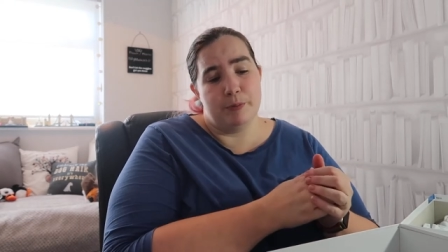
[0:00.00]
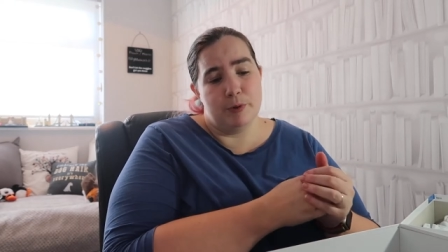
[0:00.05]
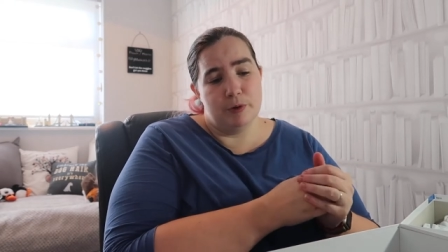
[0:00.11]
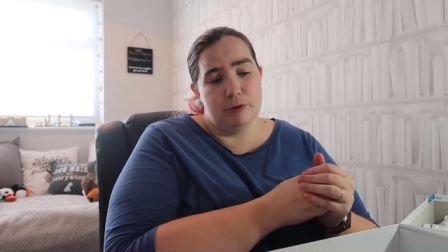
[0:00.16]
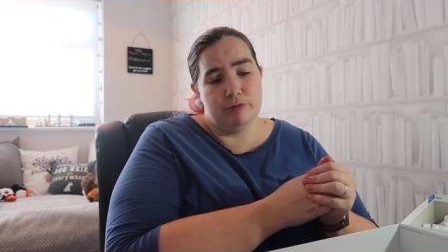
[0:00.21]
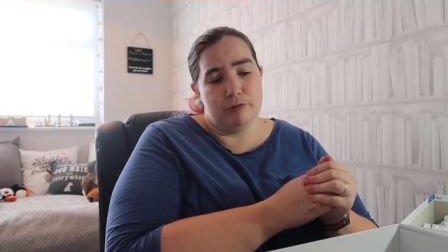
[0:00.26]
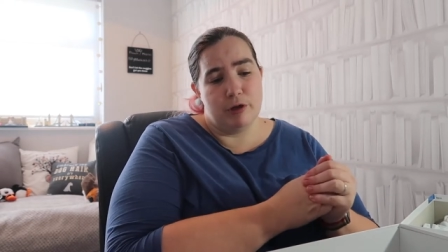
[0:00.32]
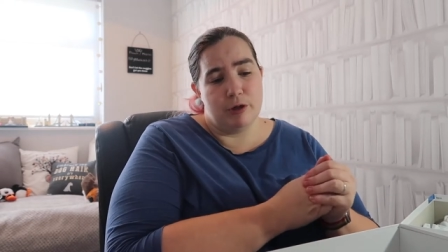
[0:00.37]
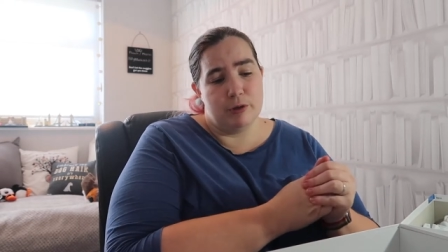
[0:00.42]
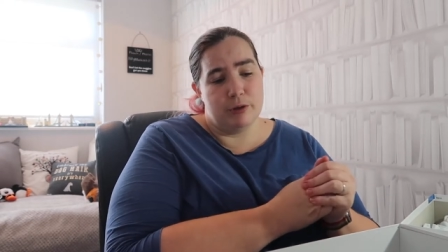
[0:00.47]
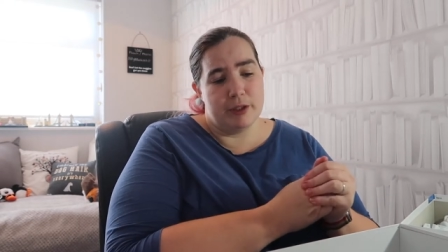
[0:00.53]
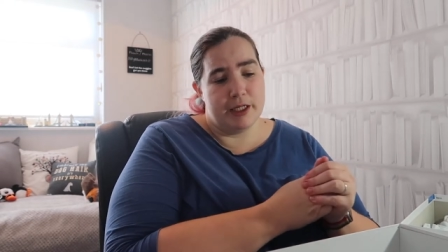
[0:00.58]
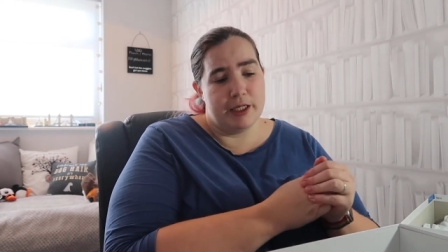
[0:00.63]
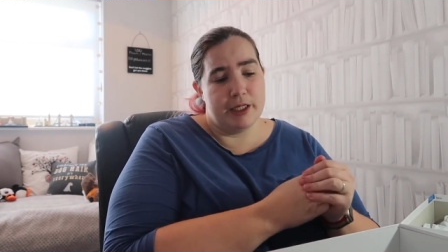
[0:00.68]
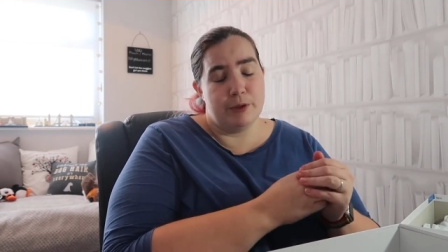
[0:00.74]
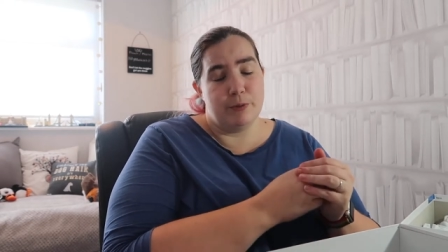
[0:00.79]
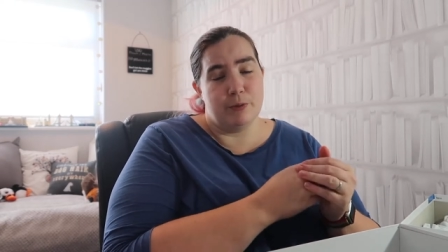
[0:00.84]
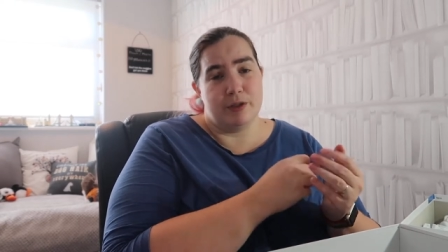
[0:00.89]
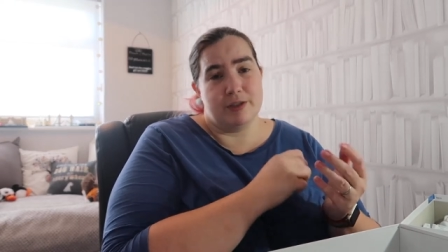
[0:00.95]
ball
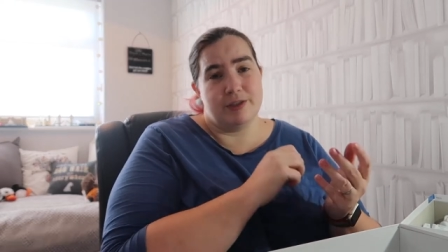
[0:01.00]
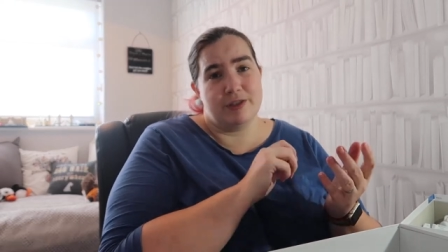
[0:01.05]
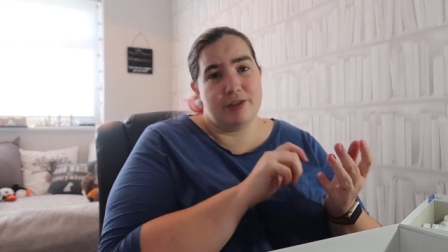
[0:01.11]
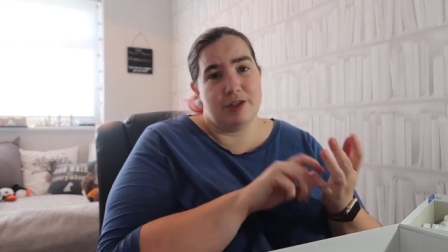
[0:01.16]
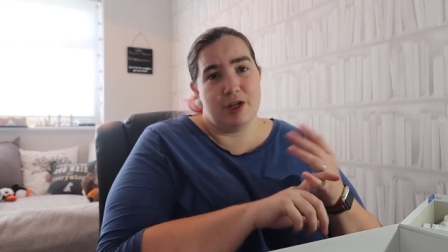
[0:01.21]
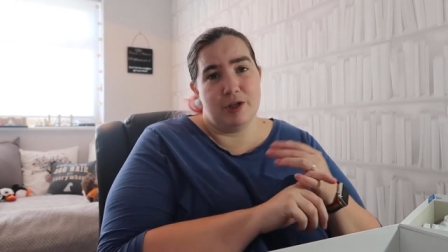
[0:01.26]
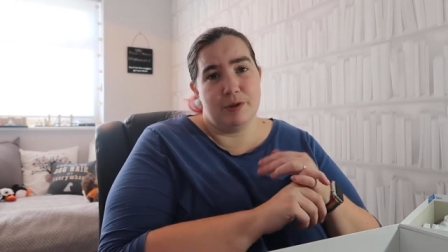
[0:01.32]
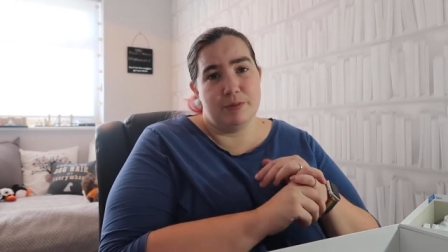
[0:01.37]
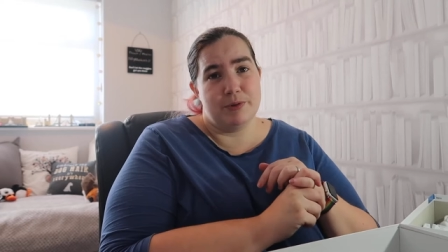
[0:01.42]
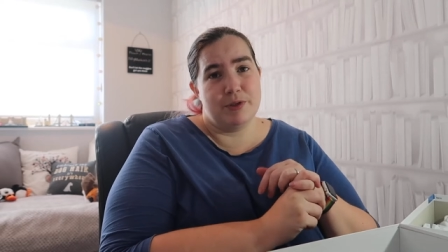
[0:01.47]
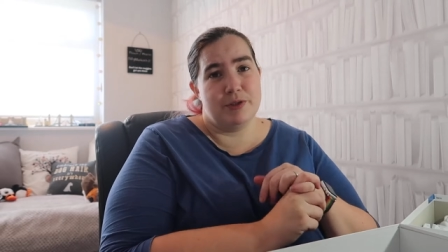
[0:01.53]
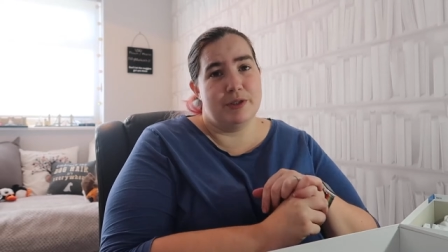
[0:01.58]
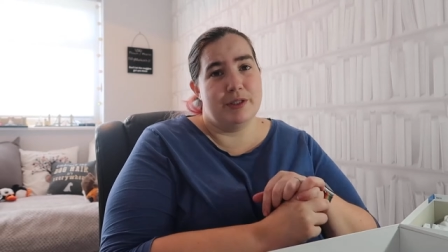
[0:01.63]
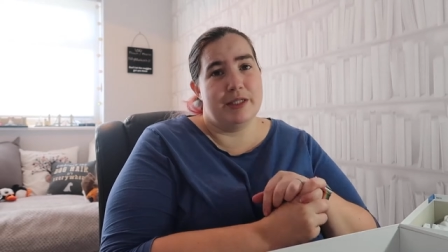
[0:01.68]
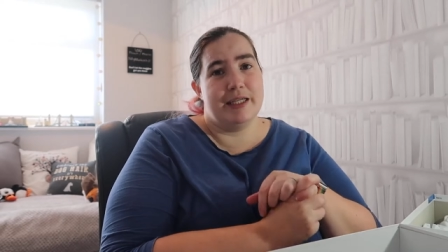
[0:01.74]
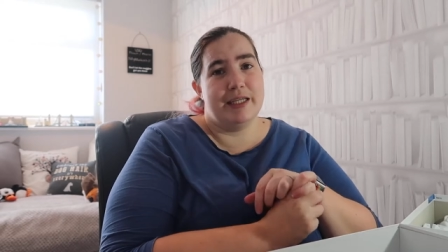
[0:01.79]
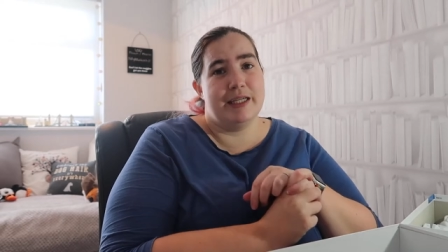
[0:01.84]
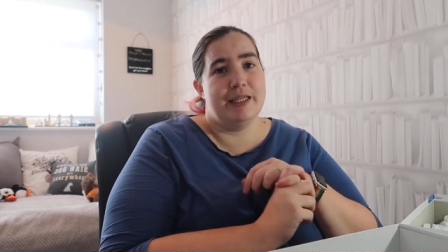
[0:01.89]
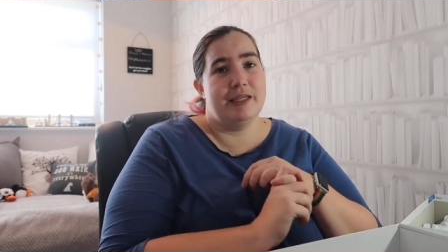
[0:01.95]
rolling, what slopes you
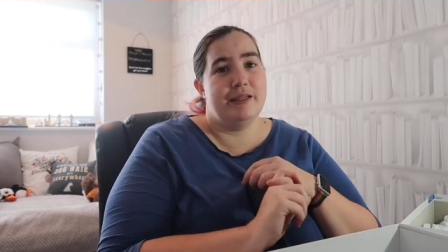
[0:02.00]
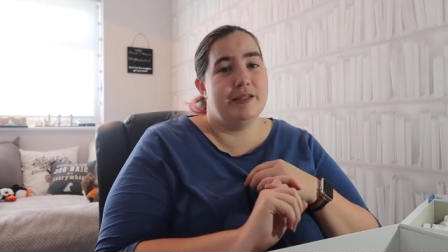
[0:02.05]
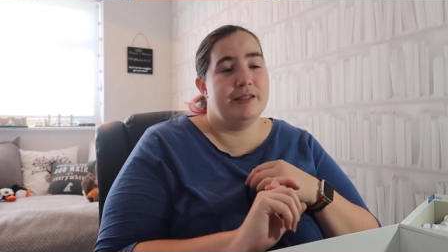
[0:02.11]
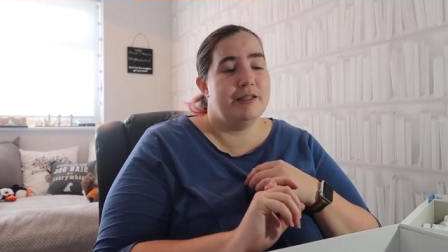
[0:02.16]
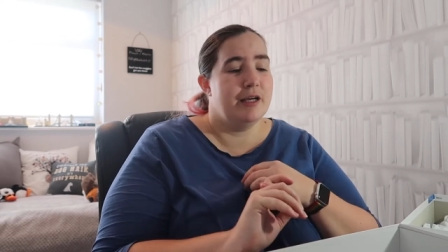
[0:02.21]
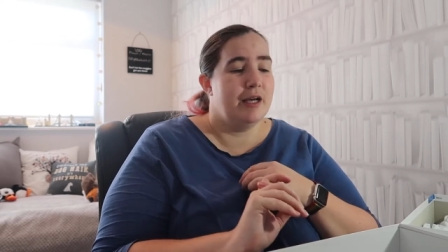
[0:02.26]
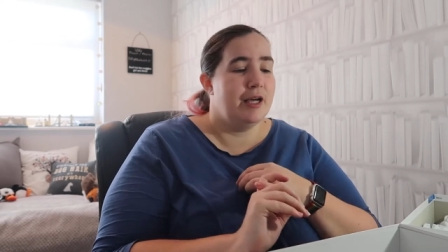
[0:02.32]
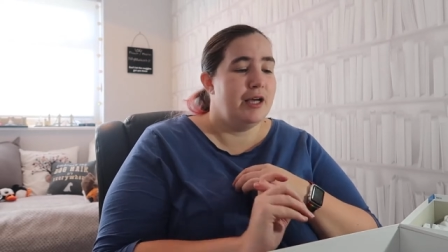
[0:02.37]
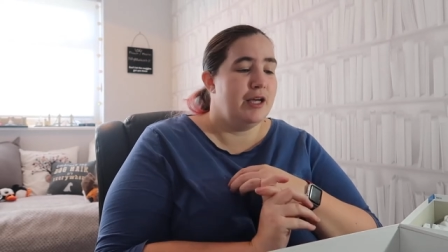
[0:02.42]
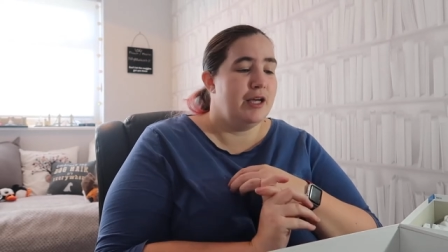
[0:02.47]
need.